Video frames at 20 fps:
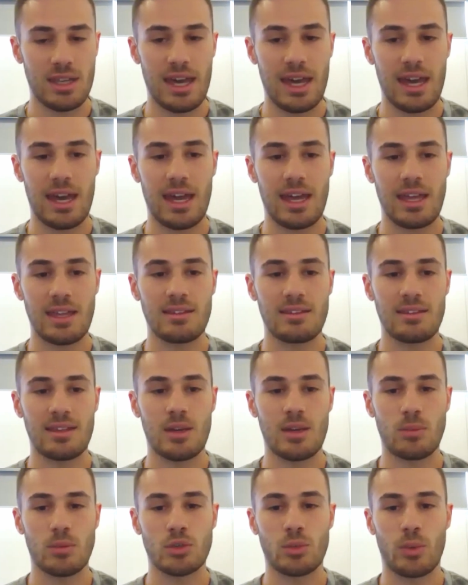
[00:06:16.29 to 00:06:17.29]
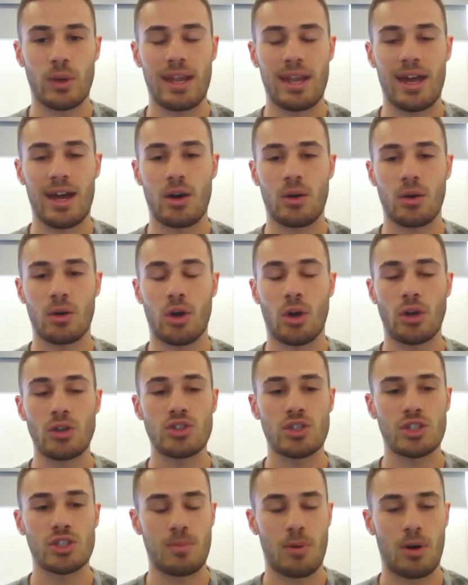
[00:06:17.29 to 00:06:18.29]
And it was when our
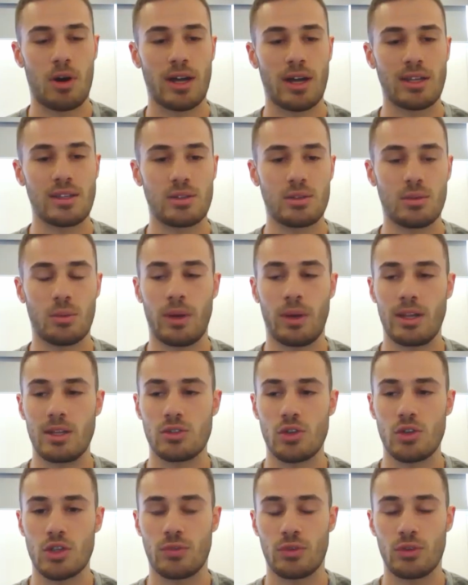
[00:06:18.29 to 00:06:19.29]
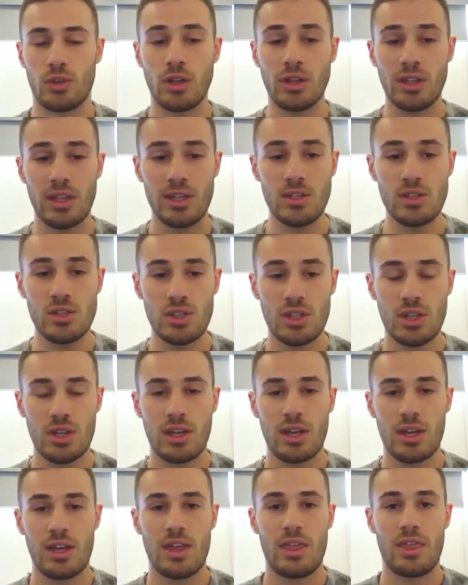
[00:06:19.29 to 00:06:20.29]
conscious mind went in search for knowledge
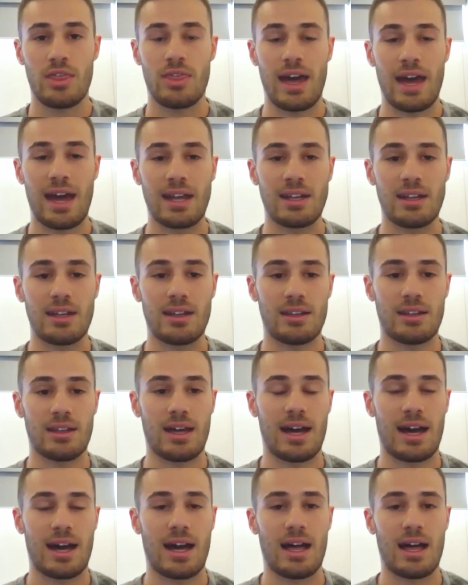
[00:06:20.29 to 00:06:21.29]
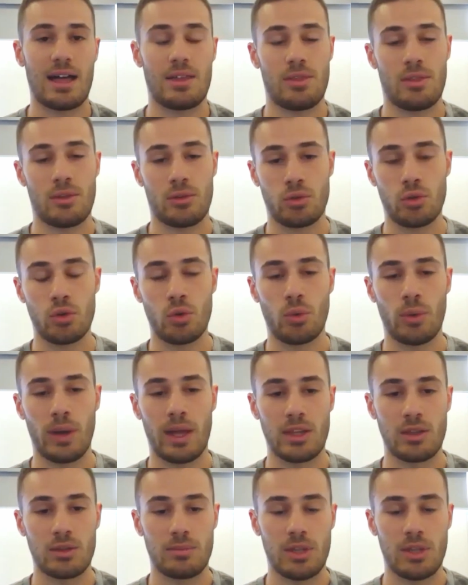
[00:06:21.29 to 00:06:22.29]
that uh, the two
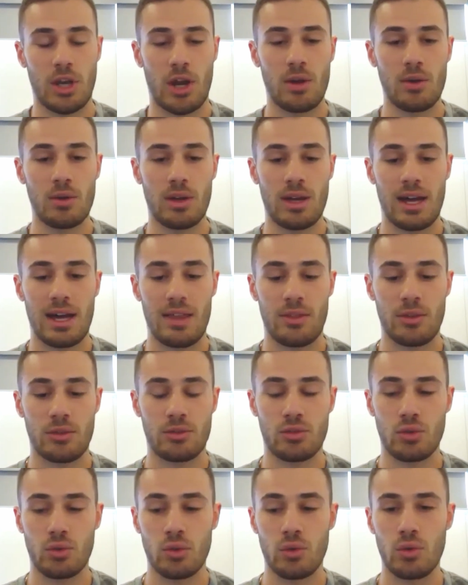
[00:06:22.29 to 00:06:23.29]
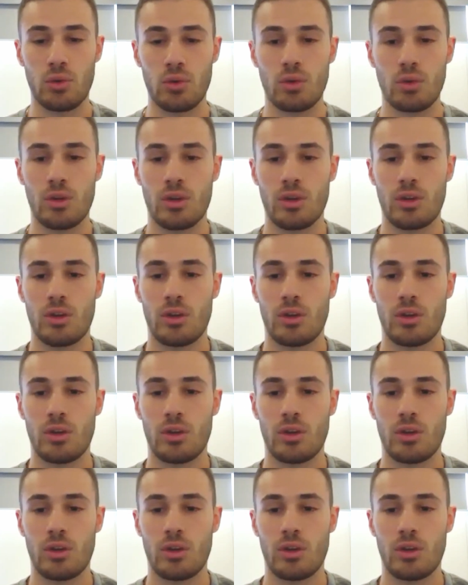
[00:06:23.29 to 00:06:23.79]
went, you know, uh, the two